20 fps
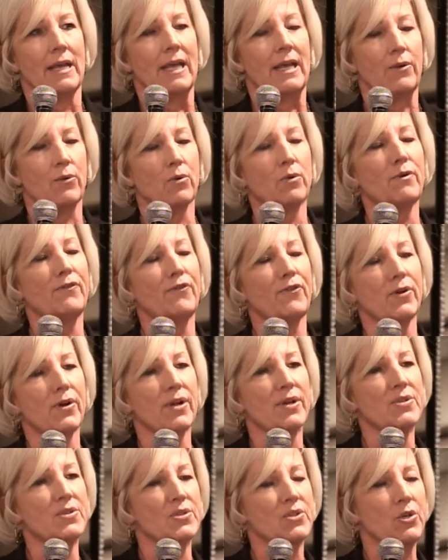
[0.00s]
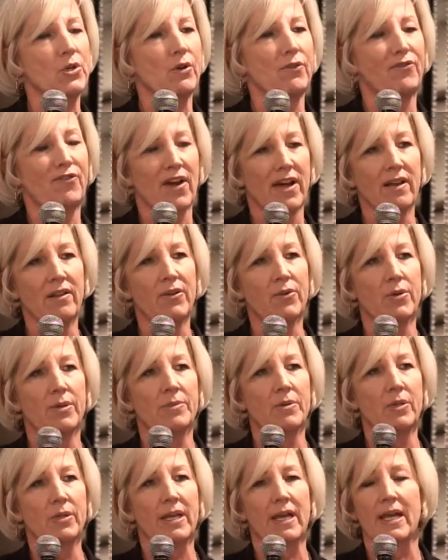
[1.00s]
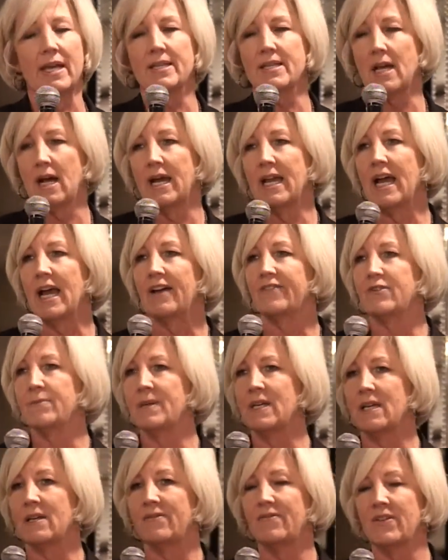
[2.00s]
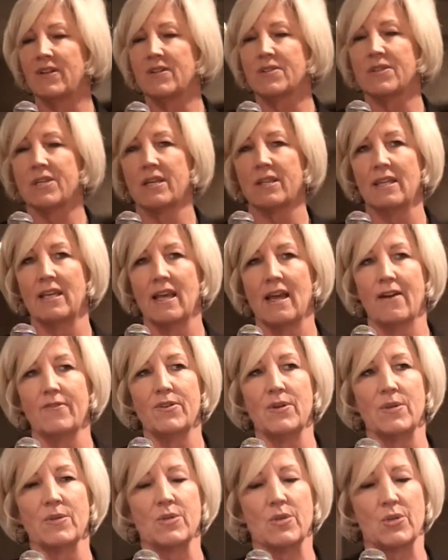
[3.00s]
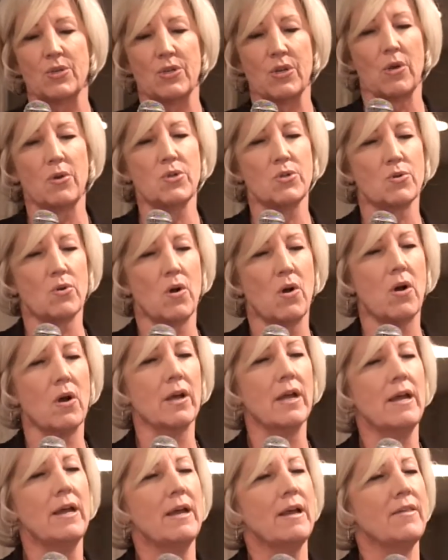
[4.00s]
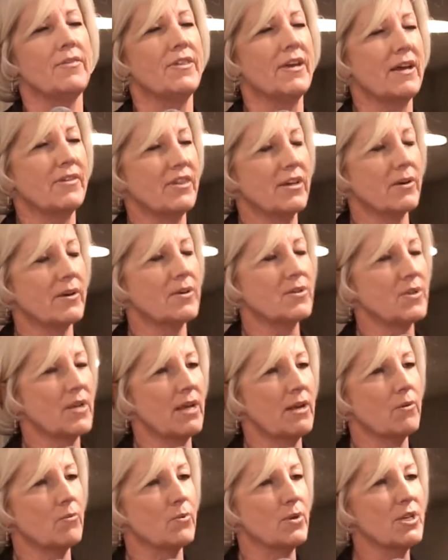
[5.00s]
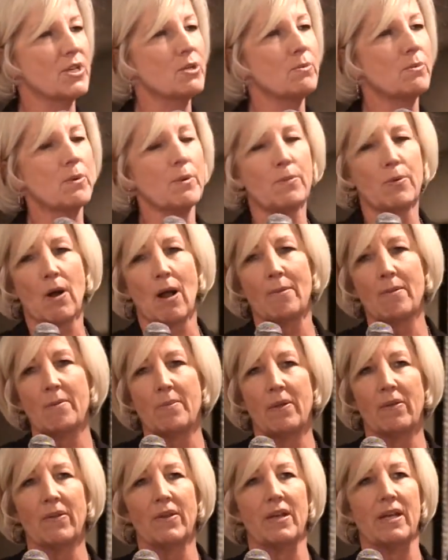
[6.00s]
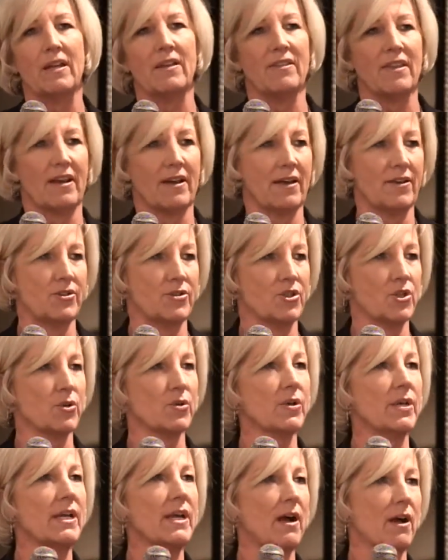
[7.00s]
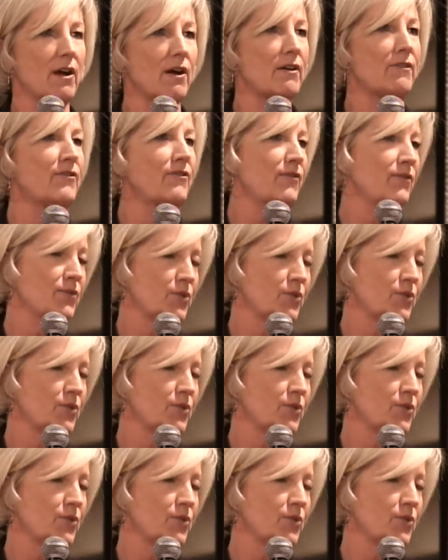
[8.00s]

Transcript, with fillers: In order for us to file a criminal case, I have to be convinced that the evidence is so strong that there is a reasonable probability that a jury of